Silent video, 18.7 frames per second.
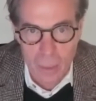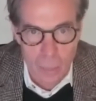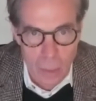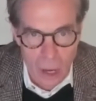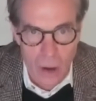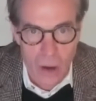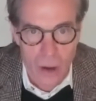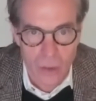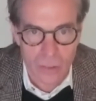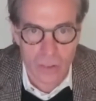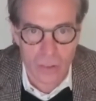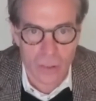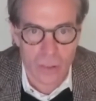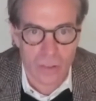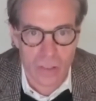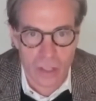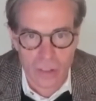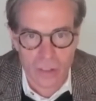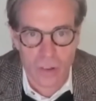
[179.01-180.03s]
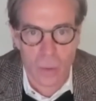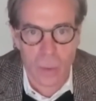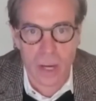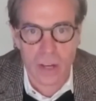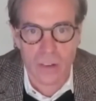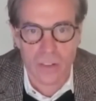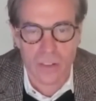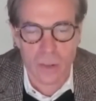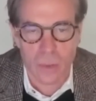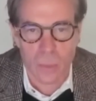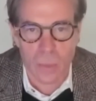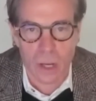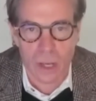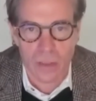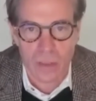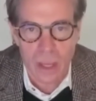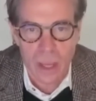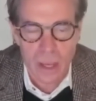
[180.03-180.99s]
But also the situation
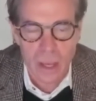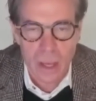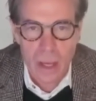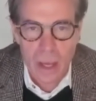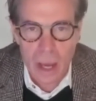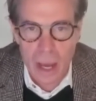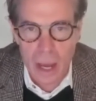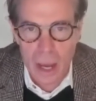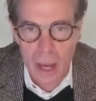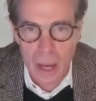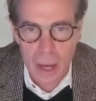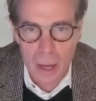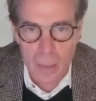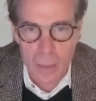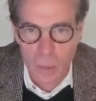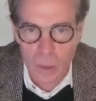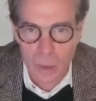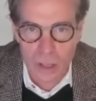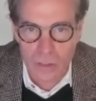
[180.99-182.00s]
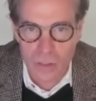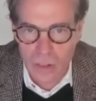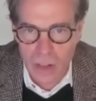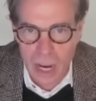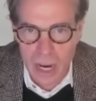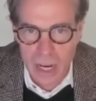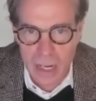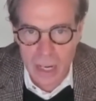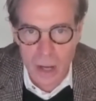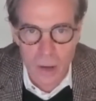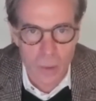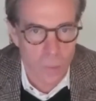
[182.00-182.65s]
with China,